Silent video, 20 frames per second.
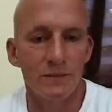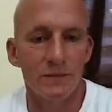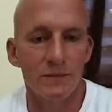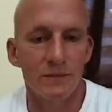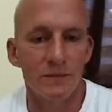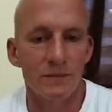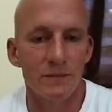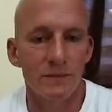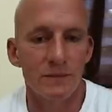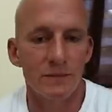
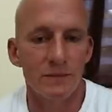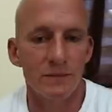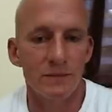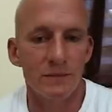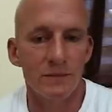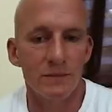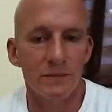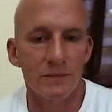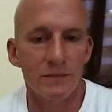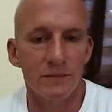
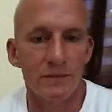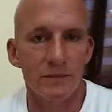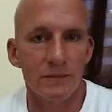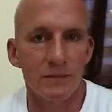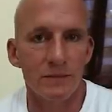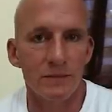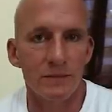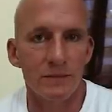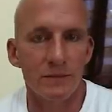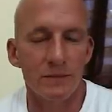
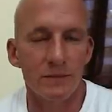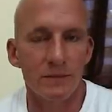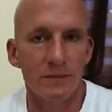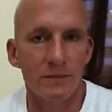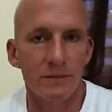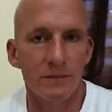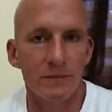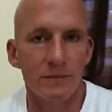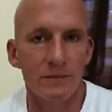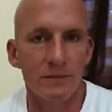
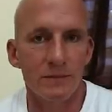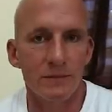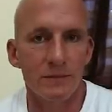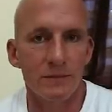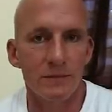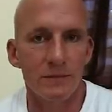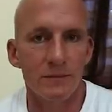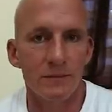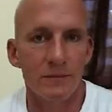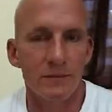
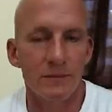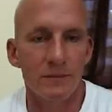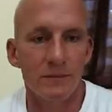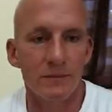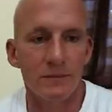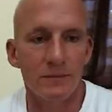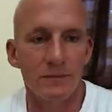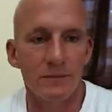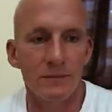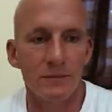
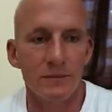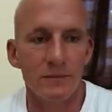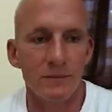[no speech]